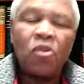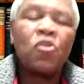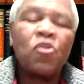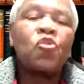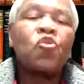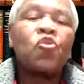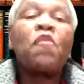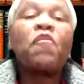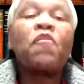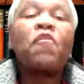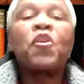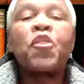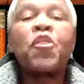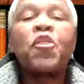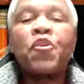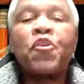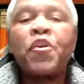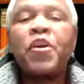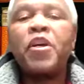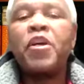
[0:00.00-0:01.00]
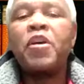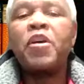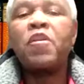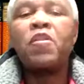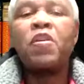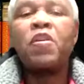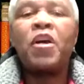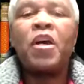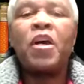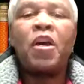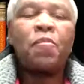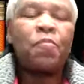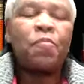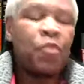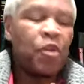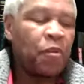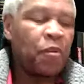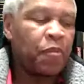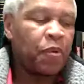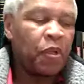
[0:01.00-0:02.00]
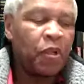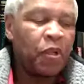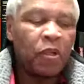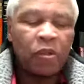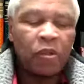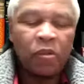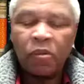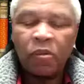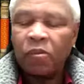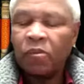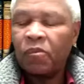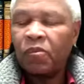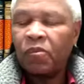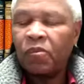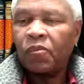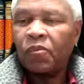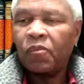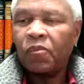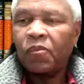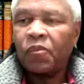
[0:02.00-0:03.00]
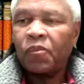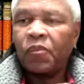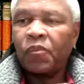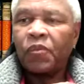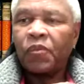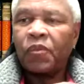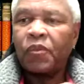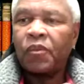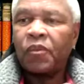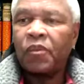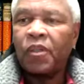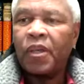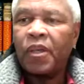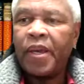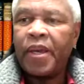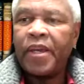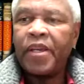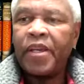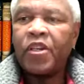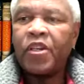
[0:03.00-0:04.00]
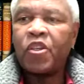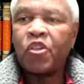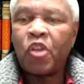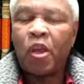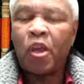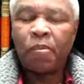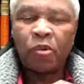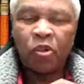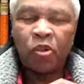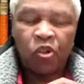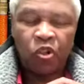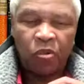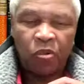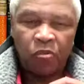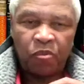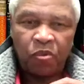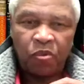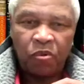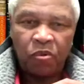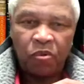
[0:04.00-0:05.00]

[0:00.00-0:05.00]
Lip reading: So I've got three people in discipleship.